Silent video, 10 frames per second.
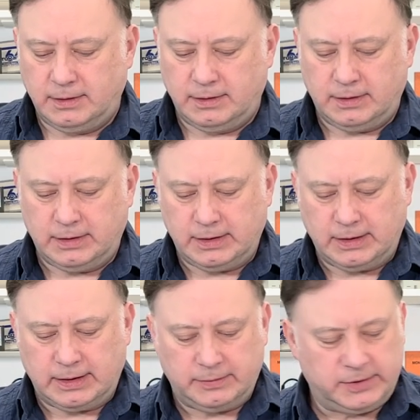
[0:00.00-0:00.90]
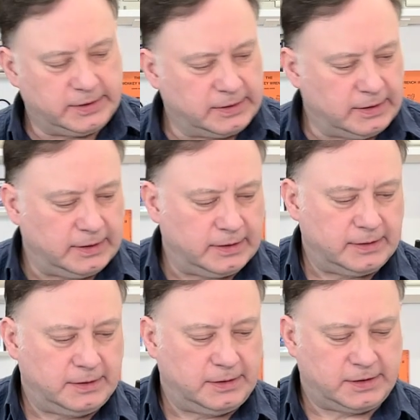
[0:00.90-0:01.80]
And I'm just going to
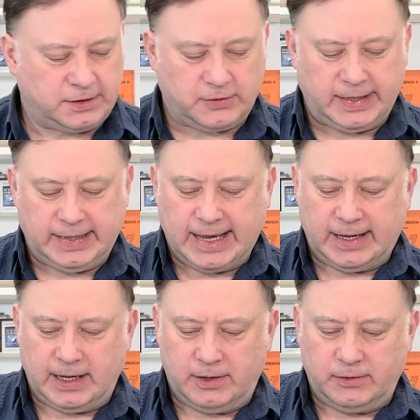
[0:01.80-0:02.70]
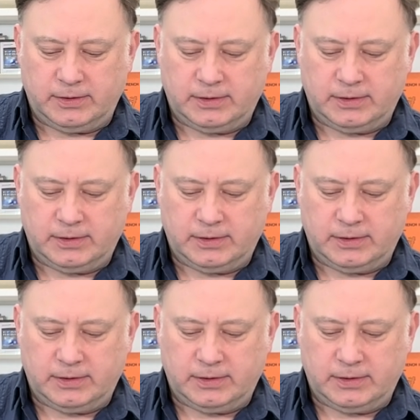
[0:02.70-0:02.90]
strain that out.